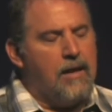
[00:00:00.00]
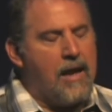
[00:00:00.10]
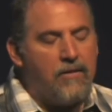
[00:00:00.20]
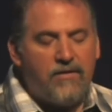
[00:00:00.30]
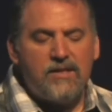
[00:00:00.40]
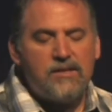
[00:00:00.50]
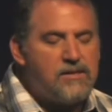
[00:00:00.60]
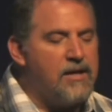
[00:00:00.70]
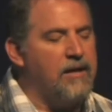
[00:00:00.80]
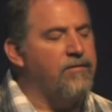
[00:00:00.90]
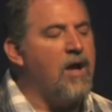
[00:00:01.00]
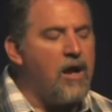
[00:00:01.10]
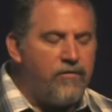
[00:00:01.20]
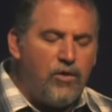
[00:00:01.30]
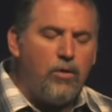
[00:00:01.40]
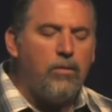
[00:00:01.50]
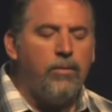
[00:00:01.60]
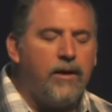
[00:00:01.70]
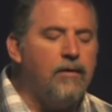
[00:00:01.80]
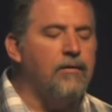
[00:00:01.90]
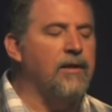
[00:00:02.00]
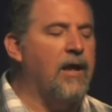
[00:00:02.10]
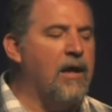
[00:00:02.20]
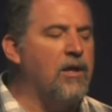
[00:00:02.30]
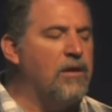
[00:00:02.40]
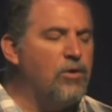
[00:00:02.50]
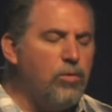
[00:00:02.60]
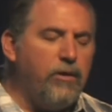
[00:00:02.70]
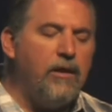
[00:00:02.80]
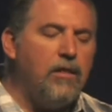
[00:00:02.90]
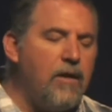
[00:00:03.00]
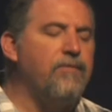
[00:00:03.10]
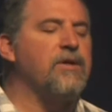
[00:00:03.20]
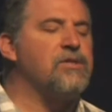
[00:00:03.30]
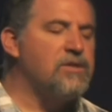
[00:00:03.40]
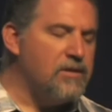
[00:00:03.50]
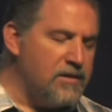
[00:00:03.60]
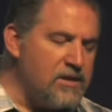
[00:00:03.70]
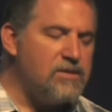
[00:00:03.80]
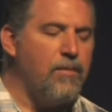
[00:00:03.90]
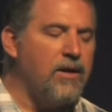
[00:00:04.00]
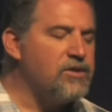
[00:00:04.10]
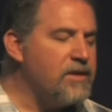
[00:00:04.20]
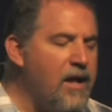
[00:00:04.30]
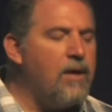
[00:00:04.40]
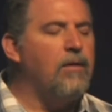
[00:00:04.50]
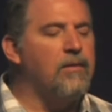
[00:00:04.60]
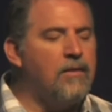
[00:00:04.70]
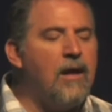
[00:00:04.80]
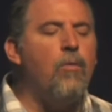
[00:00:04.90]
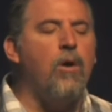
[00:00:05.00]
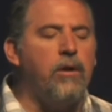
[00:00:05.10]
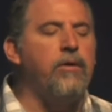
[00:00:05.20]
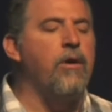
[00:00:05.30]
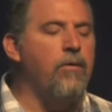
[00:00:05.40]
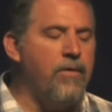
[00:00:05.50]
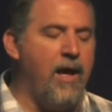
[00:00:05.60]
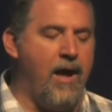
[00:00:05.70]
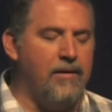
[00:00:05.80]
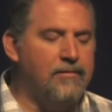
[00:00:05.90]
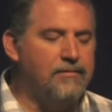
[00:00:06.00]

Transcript: And if this is it, if God, if you are real and, and you really loved us this much, they, they want to know that.